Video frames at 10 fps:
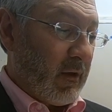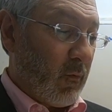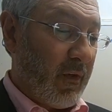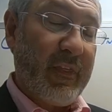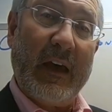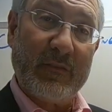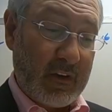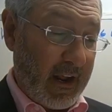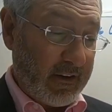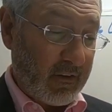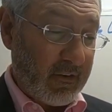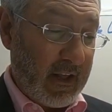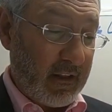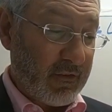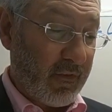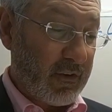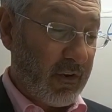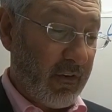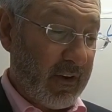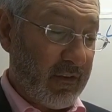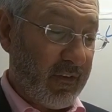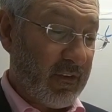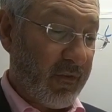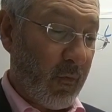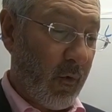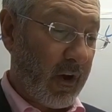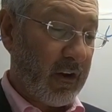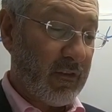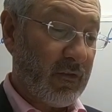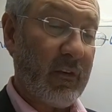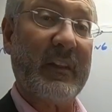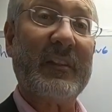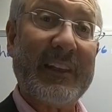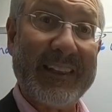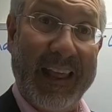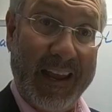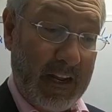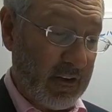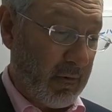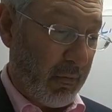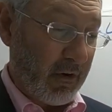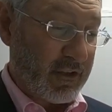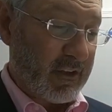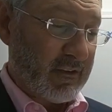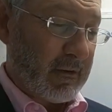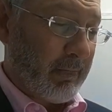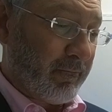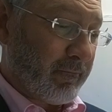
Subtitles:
$1,900 for attorney's fees for work concerning the land purchase,